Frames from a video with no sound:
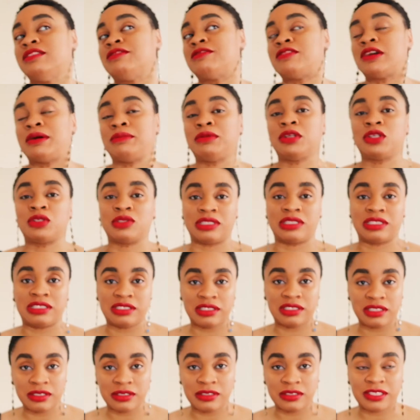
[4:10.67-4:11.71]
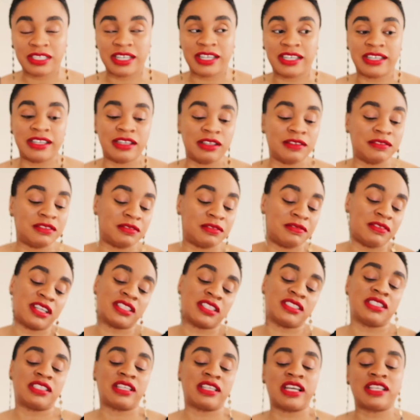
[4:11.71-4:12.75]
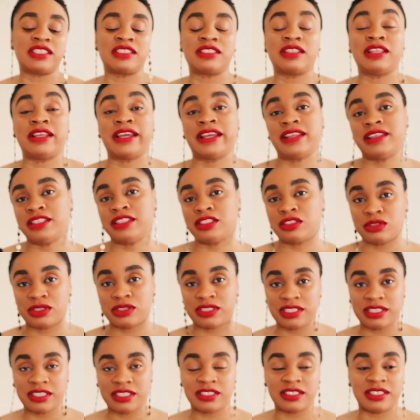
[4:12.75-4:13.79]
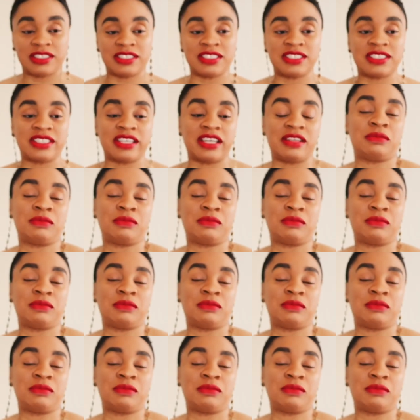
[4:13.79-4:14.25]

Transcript: fabric was silk, and I love the fact it has like little slits on the side.